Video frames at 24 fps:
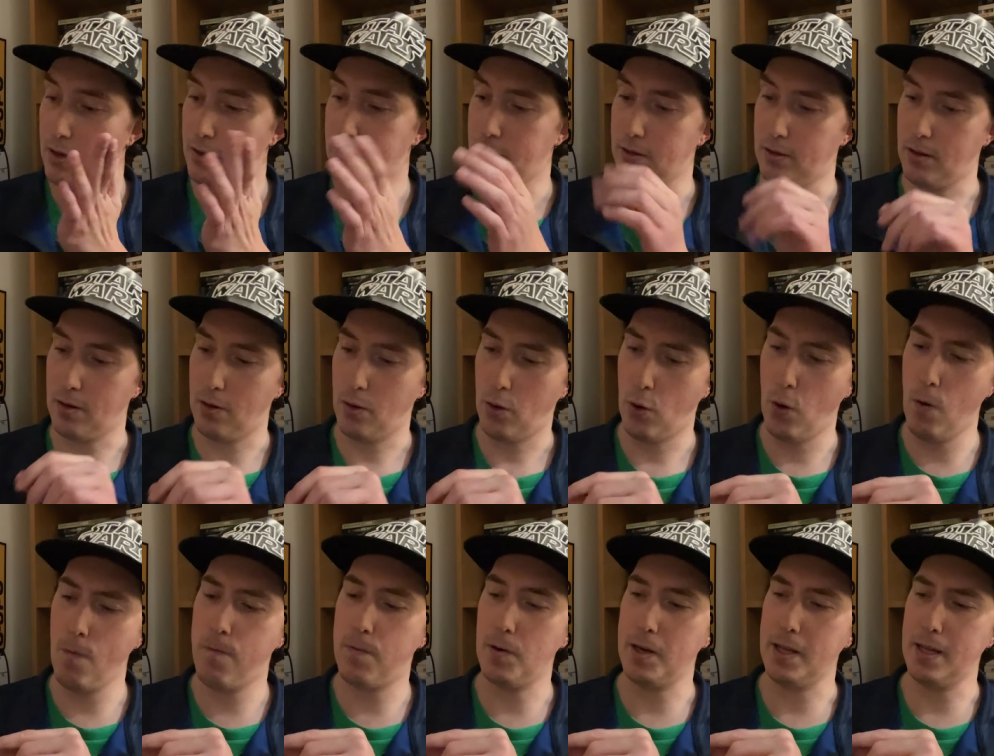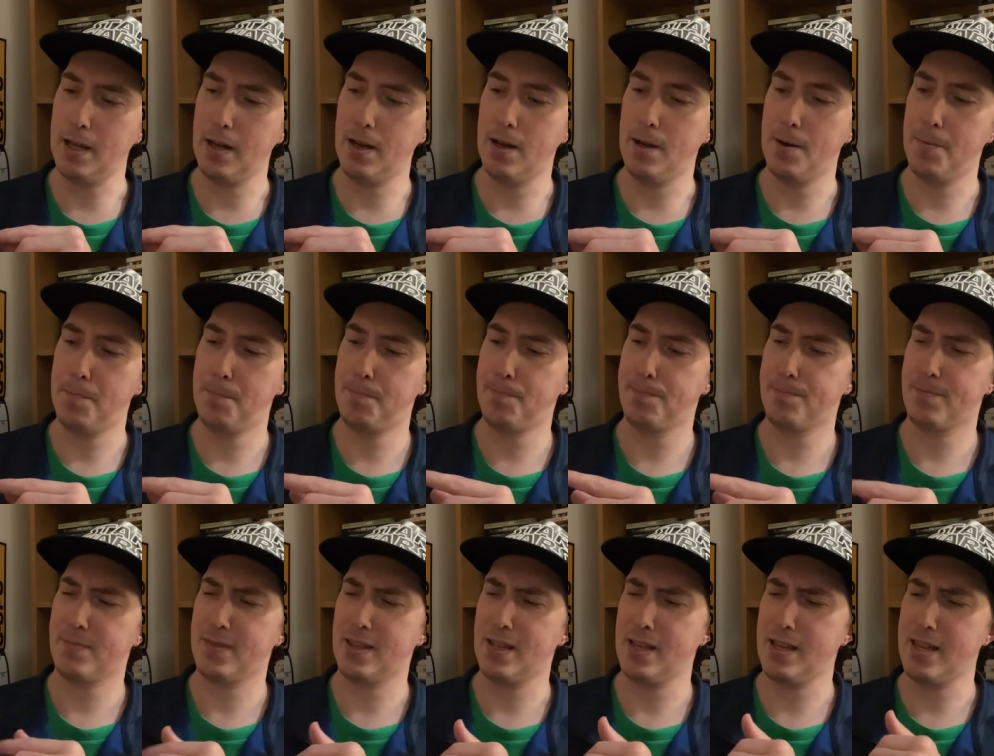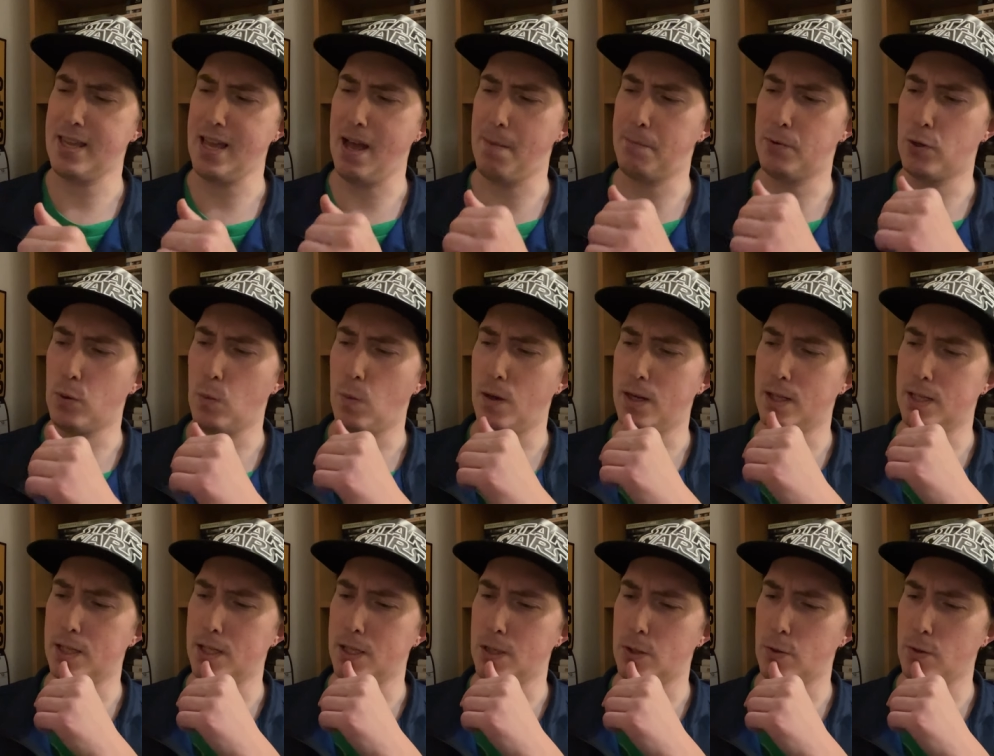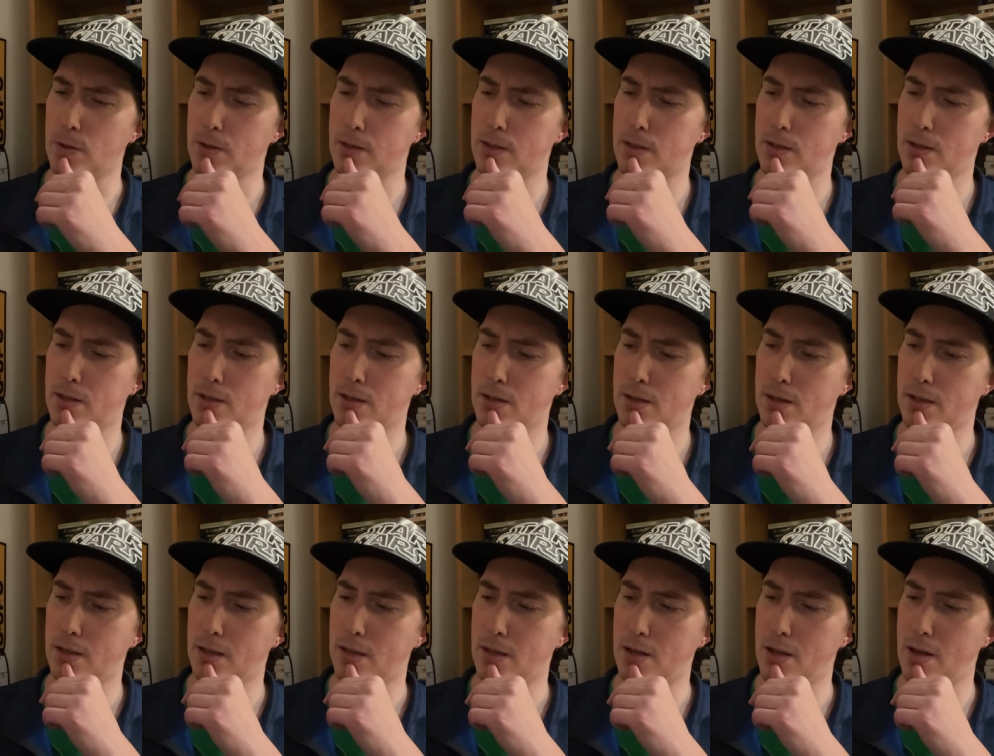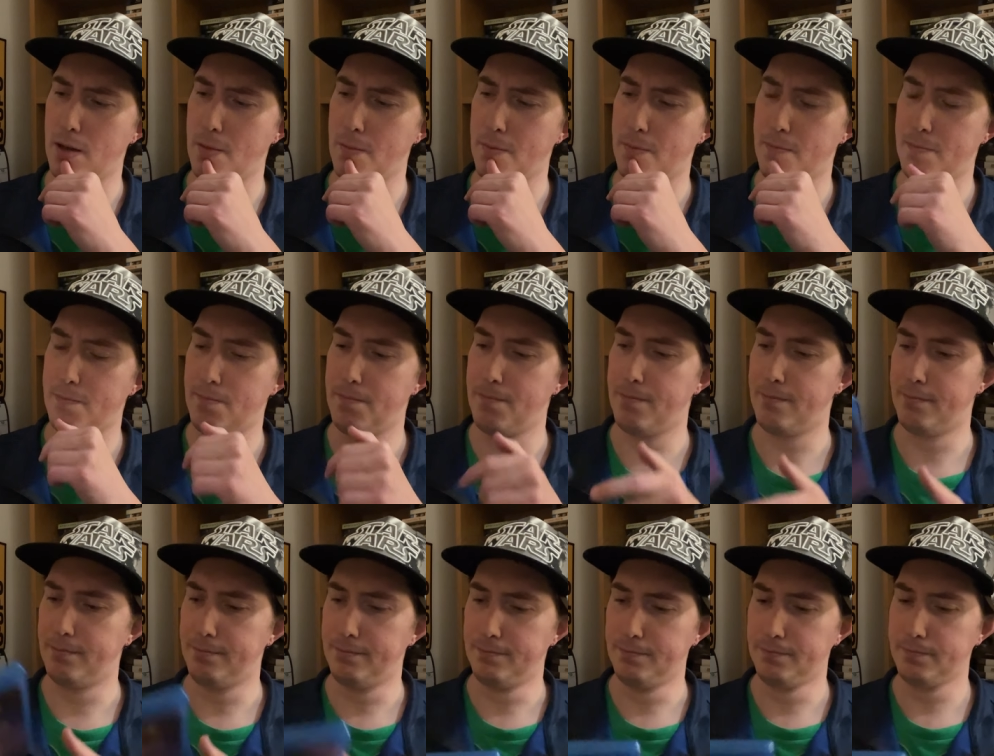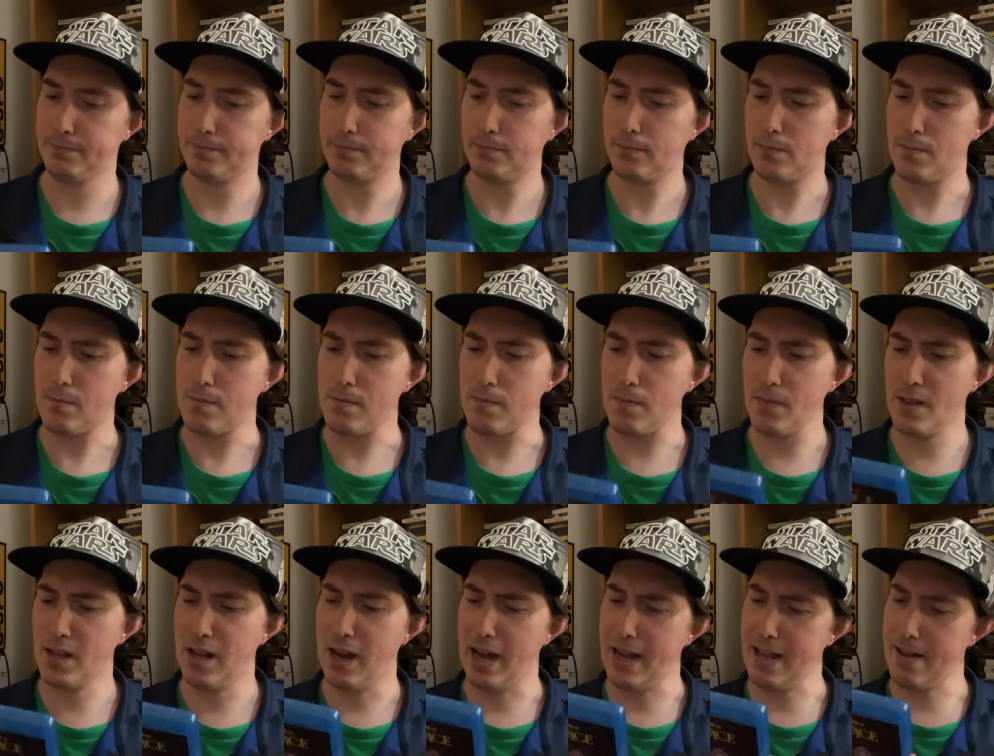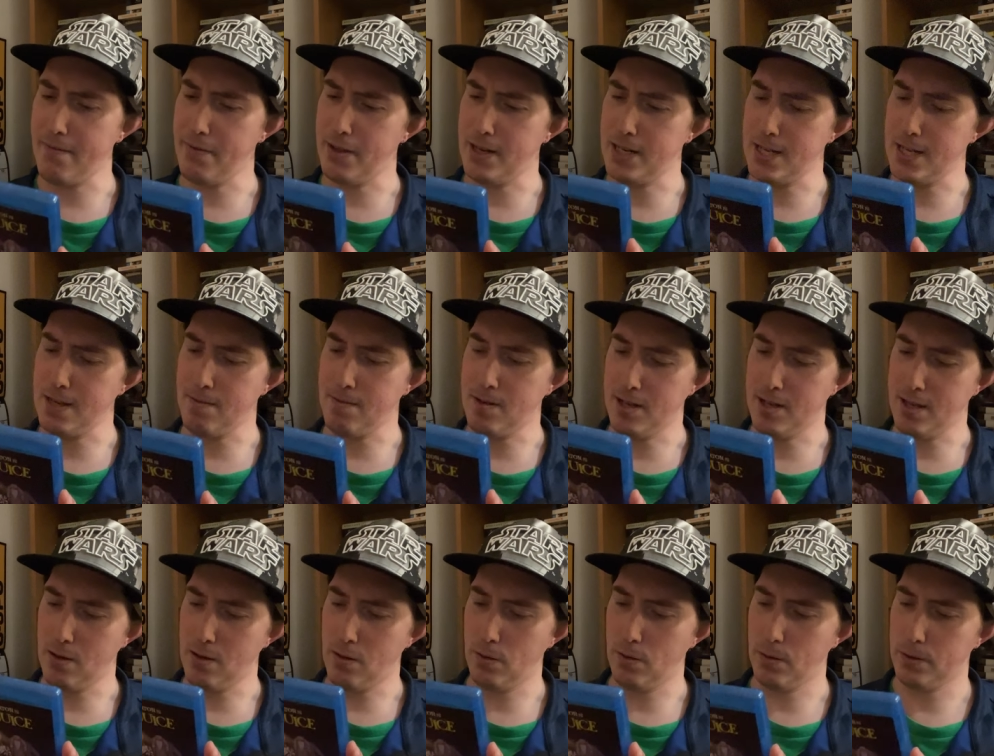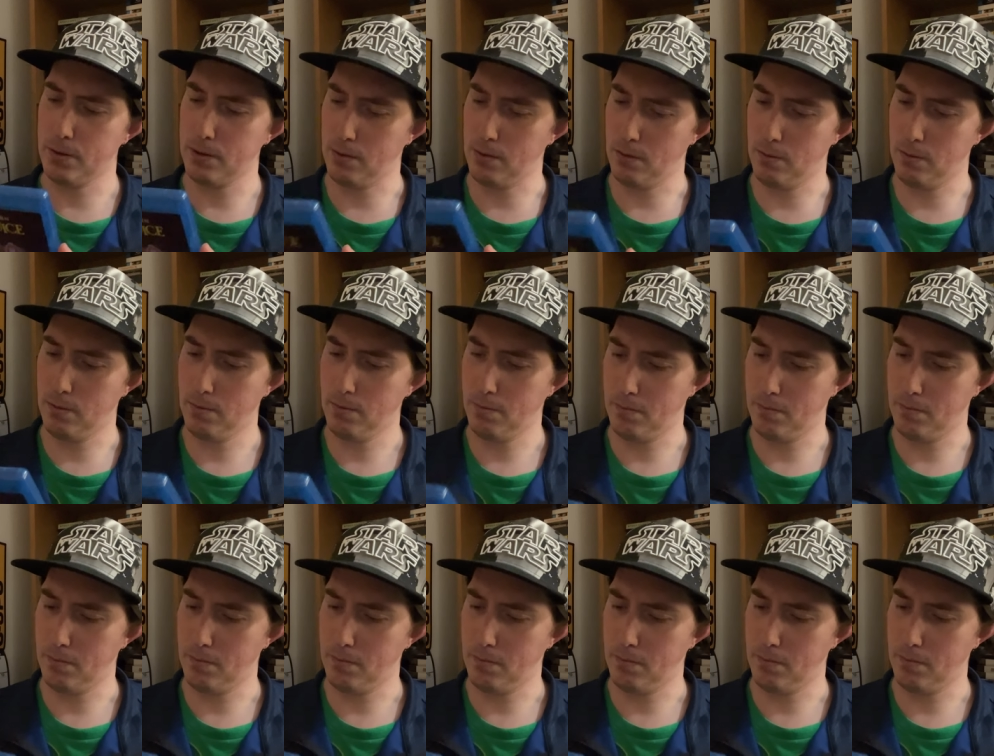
so uh, hopefully, uh, capture one's interest. Um, I have the DVD also.